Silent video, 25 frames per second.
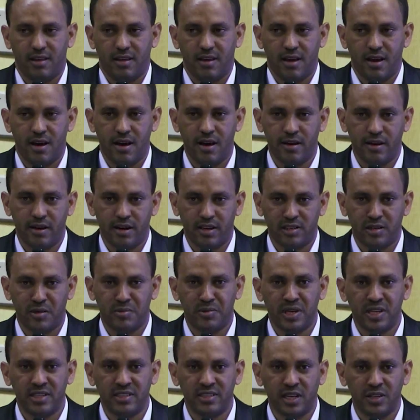higher
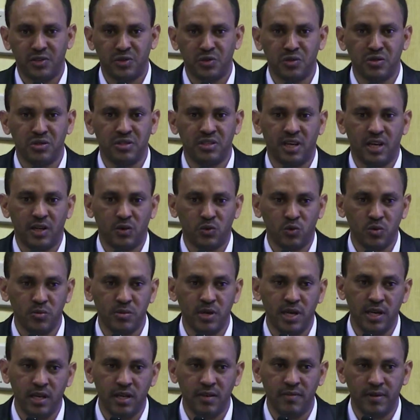acceptance attitude than
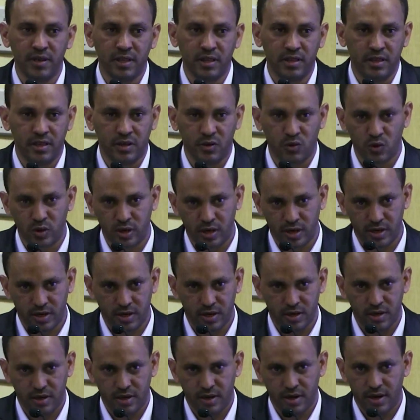women living in the rural
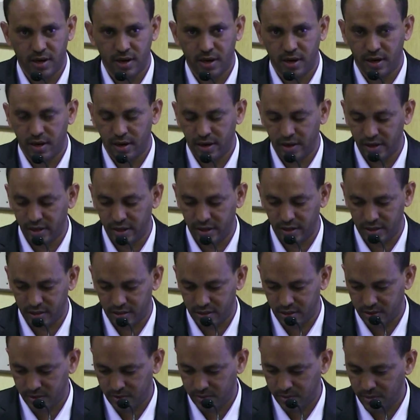
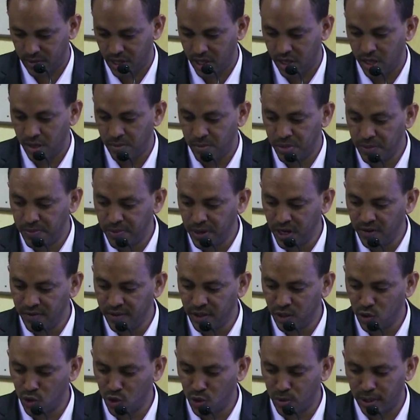areas. People
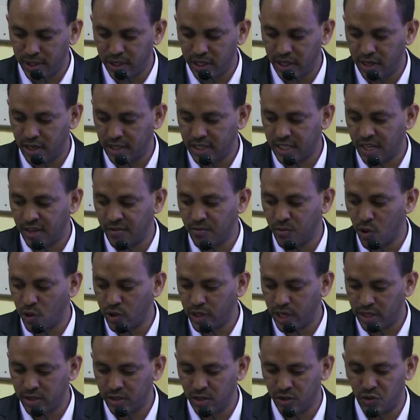living in urban areas have more
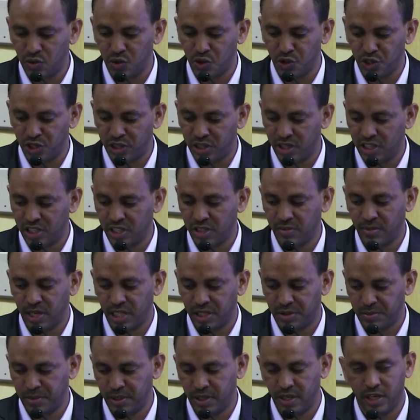access to education,
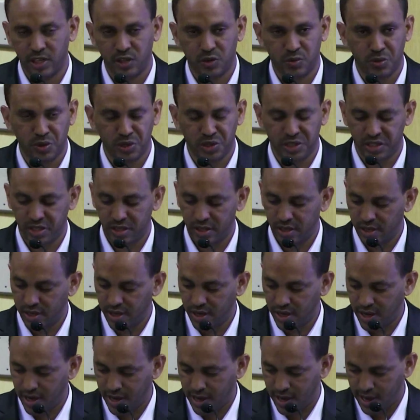mass media exposure,
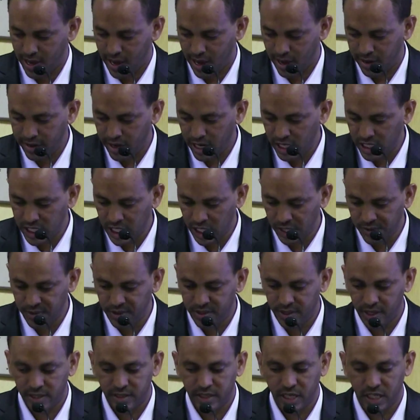and health services
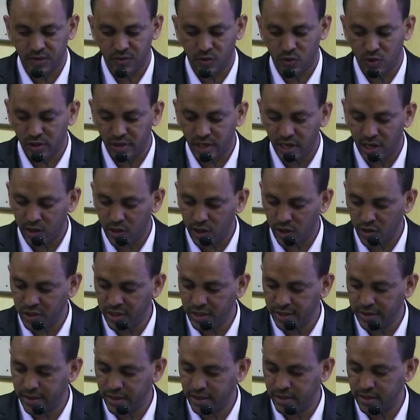such as voluntary
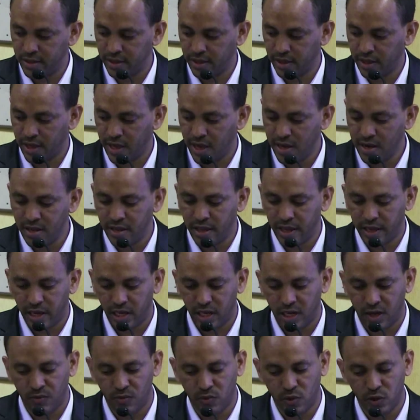counseling testing. Hence, they
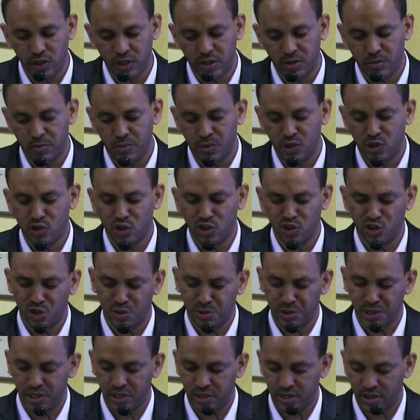can avoid
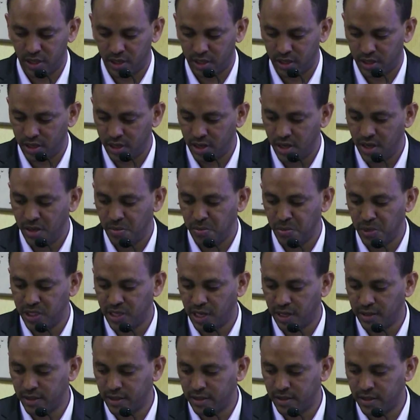misconceptions and
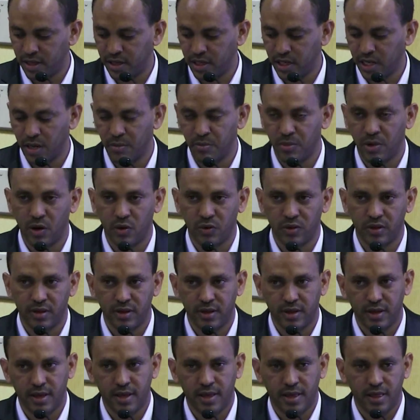misunderstanding about
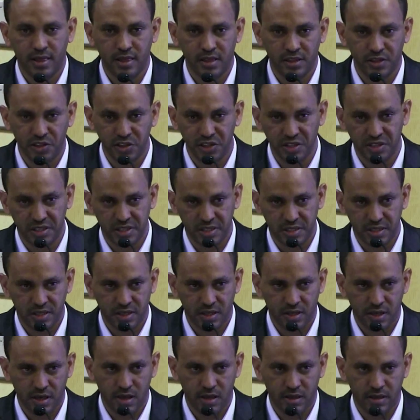the disease,
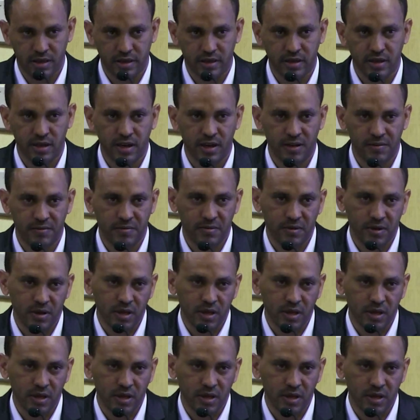and they can have